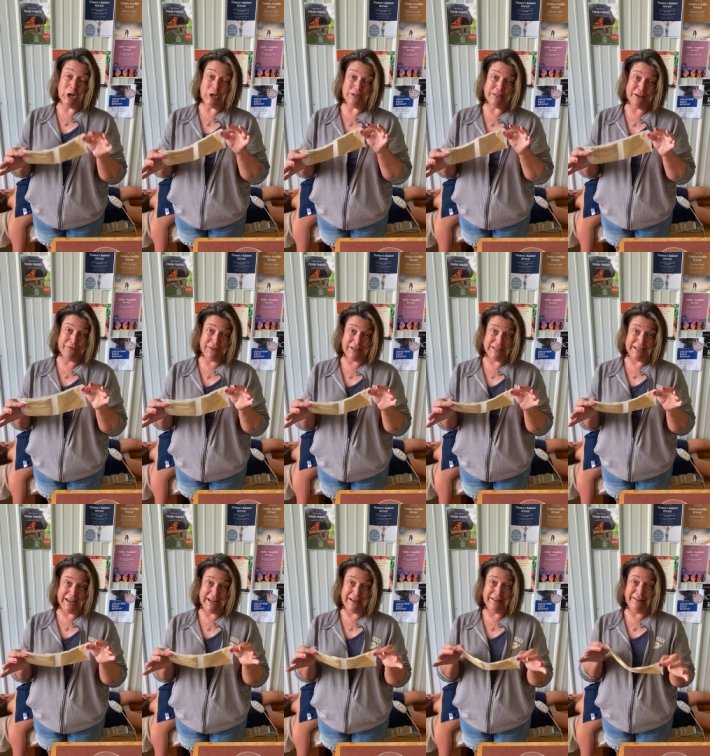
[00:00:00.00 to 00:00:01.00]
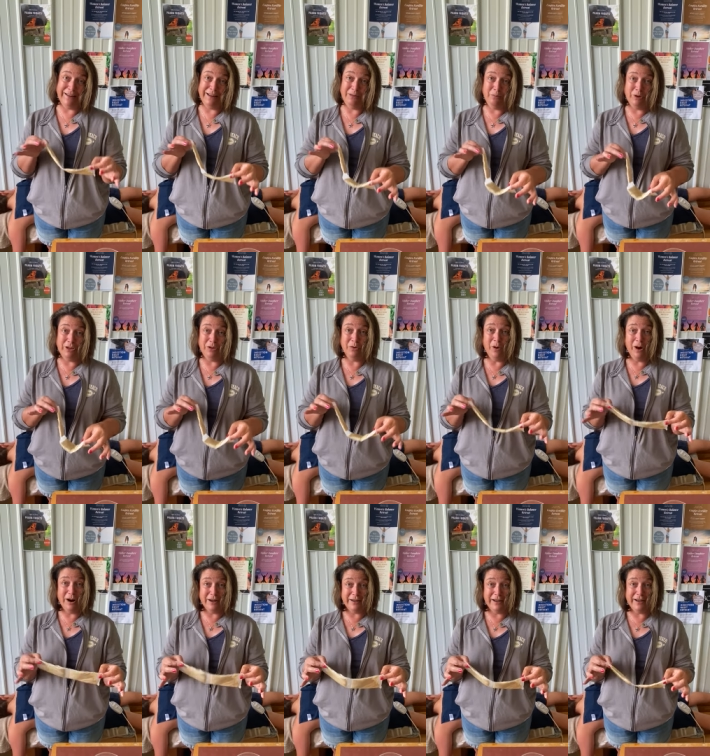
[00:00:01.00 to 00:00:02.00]
all self-contained and when you
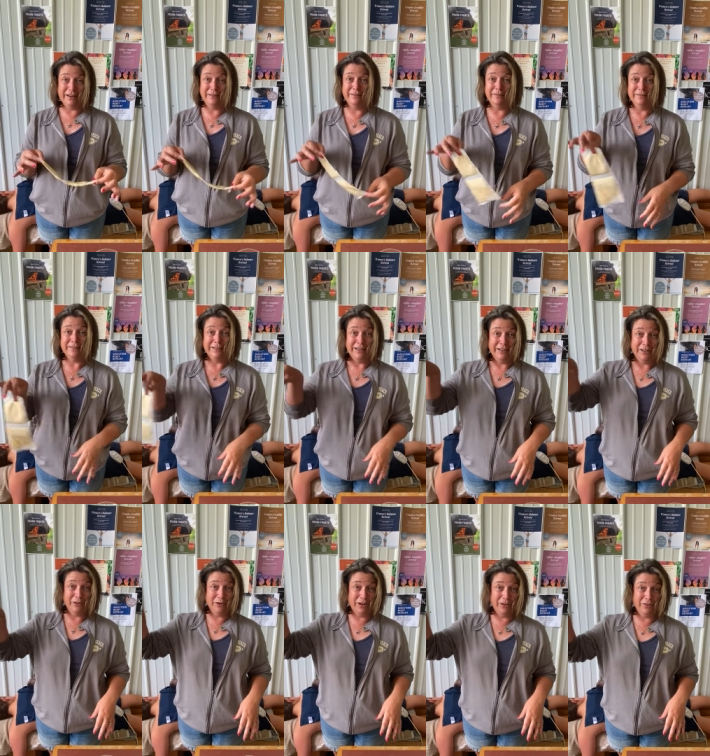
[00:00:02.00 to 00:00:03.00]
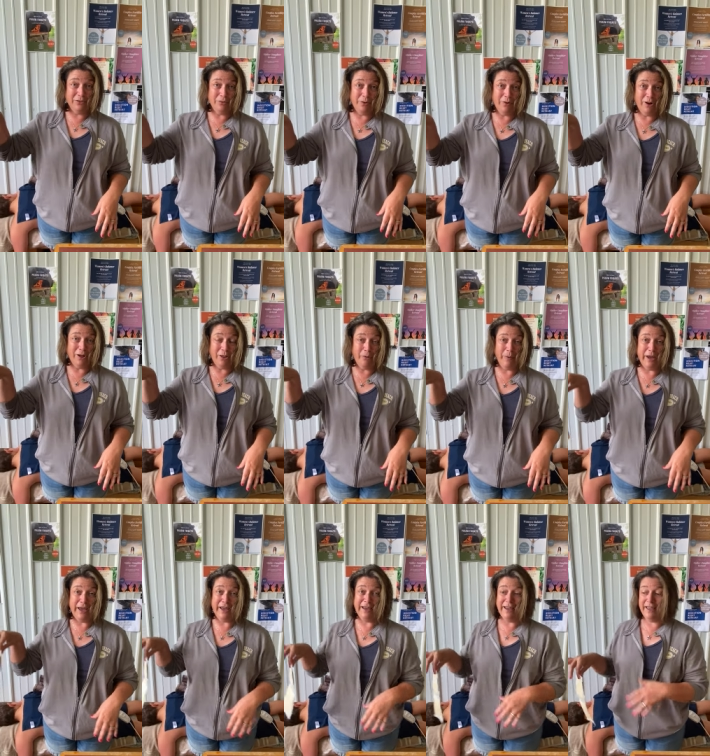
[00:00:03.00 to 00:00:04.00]
are done, you can throw it all
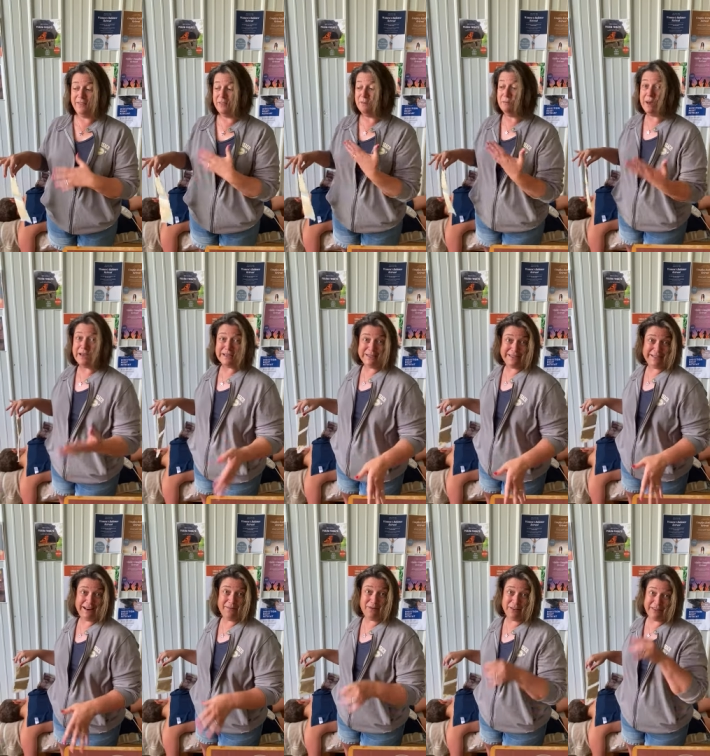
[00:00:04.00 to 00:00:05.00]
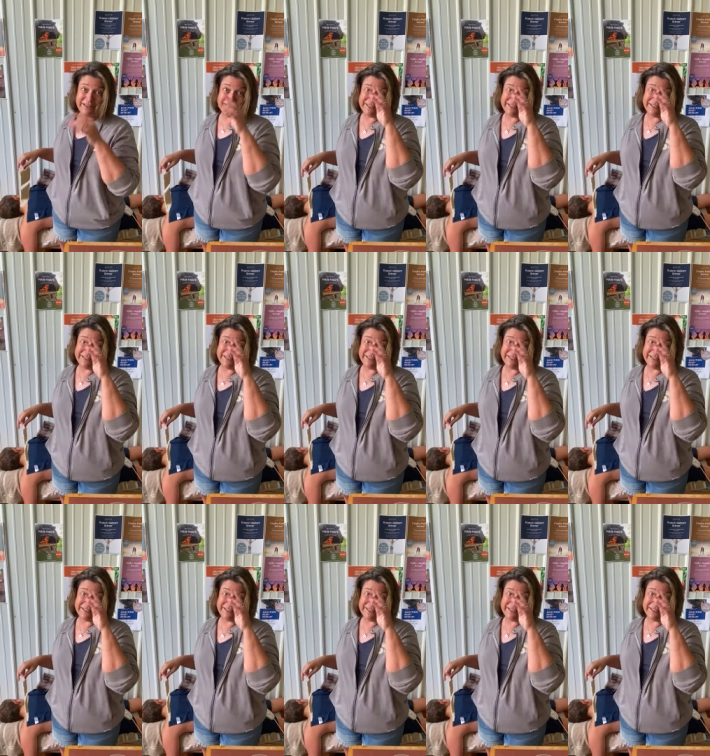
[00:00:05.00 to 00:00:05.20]
away and the mess and everything